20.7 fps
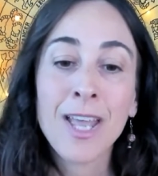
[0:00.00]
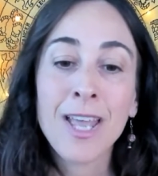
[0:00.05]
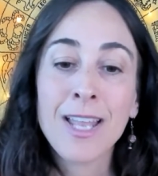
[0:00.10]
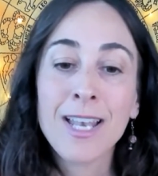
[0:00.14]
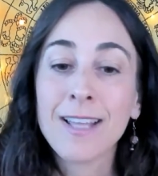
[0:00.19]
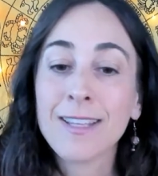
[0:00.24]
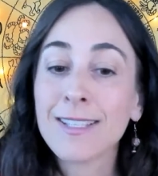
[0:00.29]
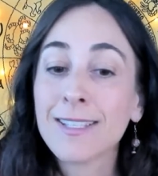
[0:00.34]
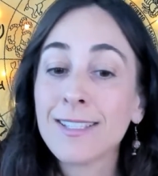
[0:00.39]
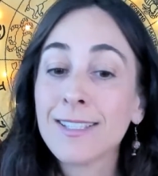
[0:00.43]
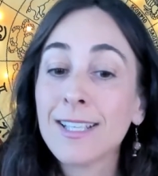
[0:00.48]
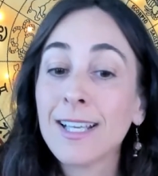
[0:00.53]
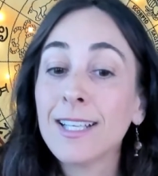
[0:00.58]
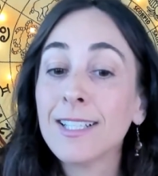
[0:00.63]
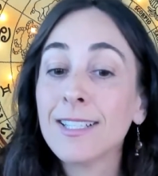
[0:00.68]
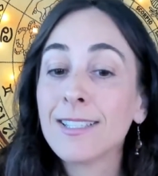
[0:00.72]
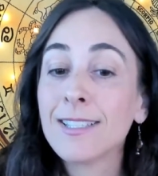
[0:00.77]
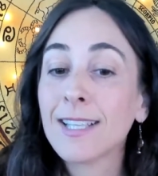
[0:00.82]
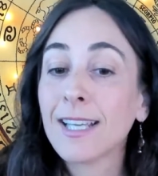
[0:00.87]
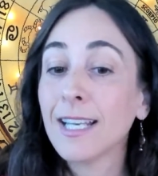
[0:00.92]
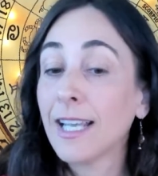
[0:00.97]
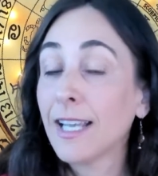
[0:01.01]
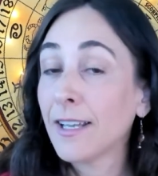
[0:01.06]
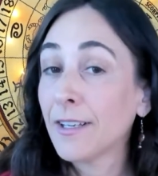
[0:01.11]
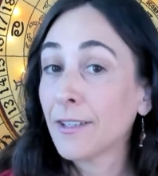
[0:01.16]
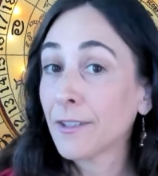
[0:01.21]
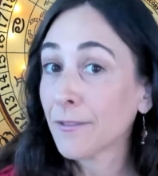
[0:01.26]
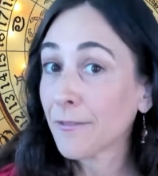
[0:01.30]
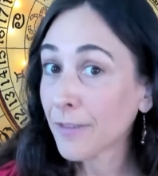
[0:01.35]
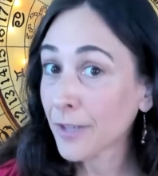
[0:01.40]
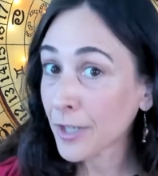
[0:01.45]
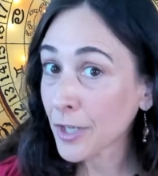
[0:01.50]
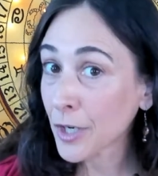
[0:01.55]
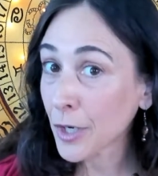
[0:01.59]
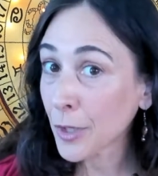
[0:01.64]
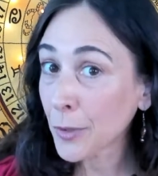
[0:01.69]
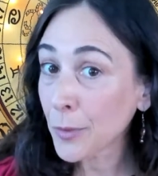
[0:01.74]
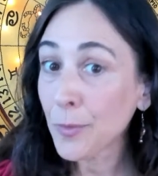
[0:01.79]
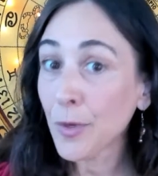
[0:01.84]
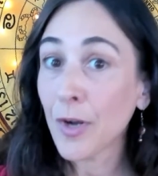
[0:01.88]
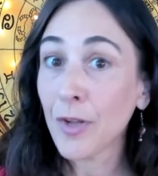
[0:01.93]
Now the sun is gonna enter
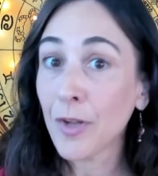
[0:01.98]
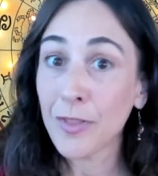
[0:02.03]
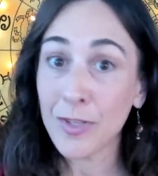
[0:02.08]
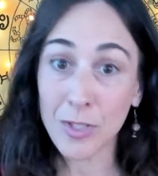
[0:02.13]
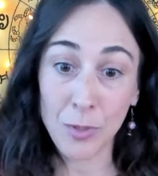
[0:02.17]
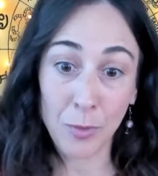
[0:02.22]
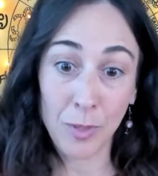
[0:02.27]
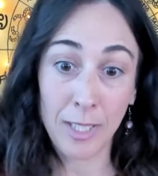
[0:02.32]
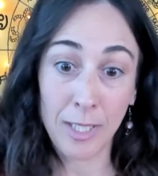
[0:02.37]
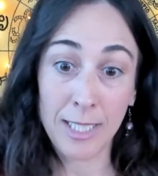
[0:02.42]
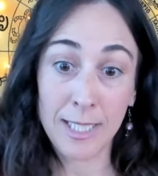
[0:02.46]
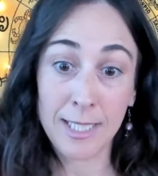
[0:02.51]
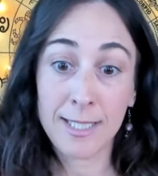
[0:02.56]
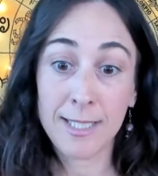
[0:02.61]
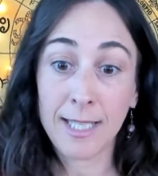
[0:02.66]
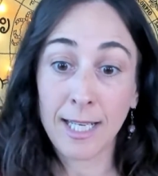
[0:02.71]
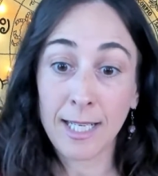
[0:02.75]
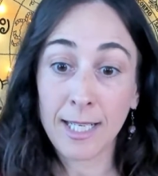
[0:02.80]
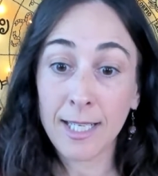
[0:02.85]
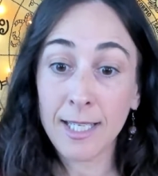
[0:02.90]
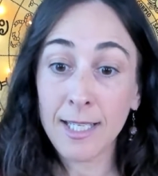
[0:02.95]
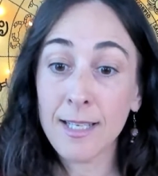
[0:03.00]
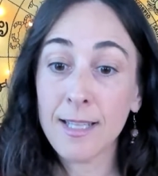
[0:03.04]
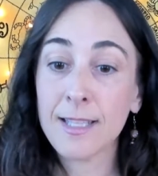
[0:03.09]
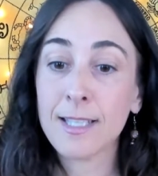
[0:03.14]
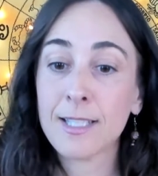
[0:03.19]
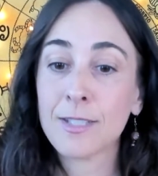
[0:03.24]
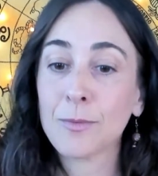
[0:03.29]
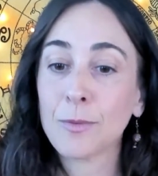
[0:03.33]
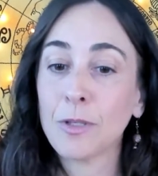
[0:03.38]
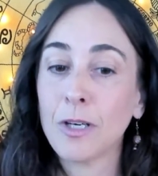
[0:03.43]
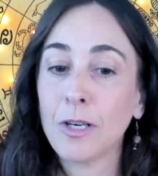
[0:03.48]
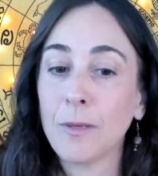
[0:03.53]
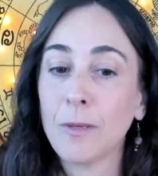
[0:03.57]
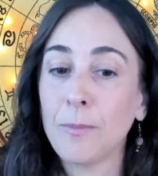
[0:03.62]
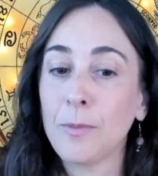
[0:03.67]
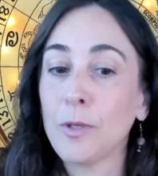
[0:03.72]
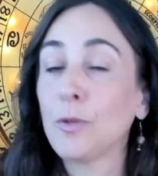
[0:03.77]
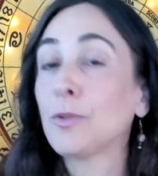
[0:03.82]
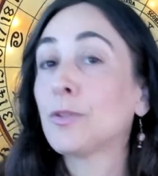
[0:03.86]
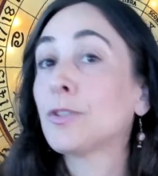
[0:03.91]
Virgo on the 22nd. This will
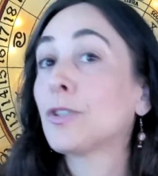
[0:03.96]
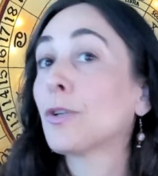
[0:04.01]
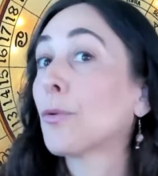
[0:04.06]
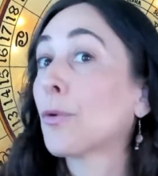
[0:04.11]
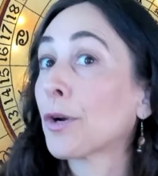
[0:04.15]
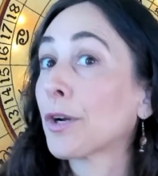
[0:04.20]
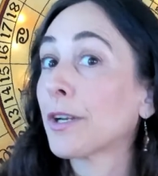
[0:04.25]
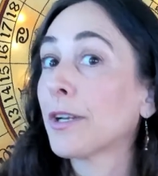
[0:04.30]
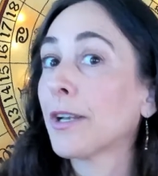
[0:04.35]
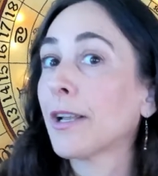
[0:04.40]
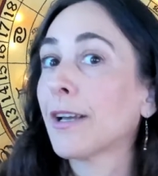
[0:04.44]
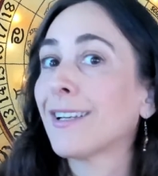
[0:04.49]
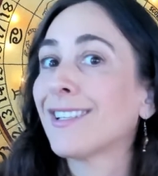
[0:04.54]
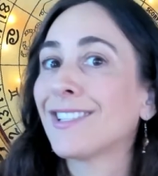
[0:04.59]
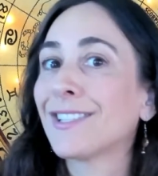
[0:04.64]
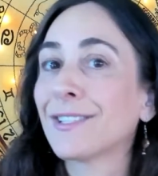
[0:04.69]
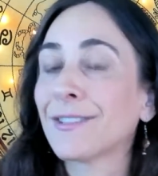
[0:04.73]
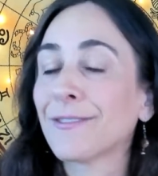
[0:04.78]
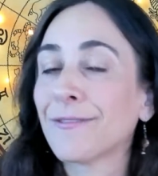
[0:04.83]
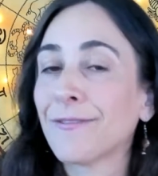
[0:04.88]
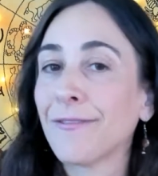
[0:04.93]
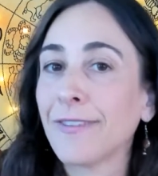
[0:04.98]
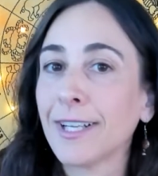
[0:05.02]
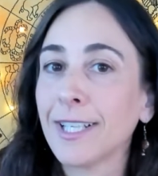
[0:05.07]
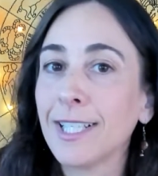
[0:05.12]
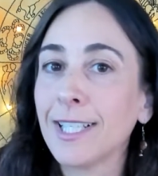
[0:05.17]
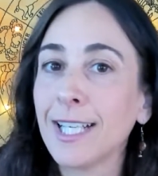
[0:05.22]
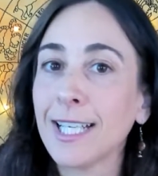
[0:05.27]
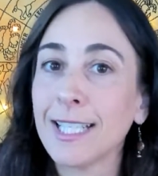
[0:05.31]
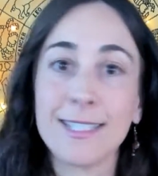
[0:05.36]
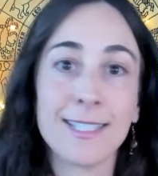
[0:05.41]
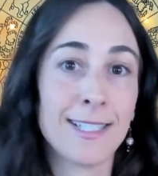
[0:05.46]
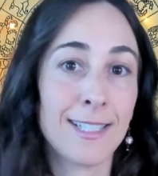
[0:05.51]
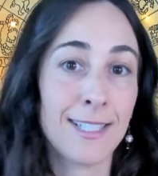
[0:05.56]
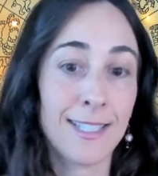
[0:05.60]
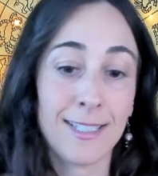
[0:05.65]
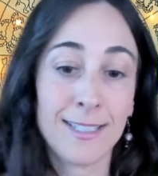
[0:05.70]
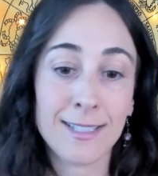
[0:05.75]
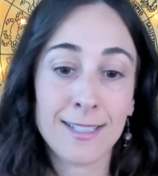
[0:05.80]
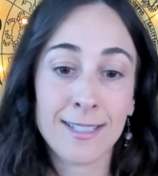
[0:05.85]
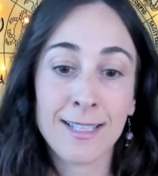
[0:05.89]
help you to organize your
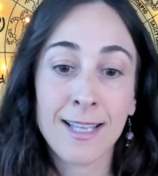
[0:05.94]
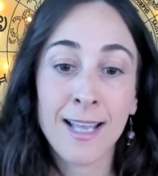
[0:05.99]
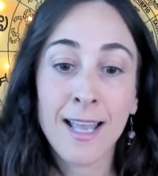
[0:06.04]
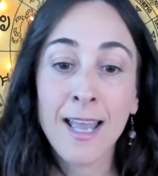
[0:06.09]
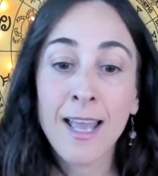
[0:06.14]
finances.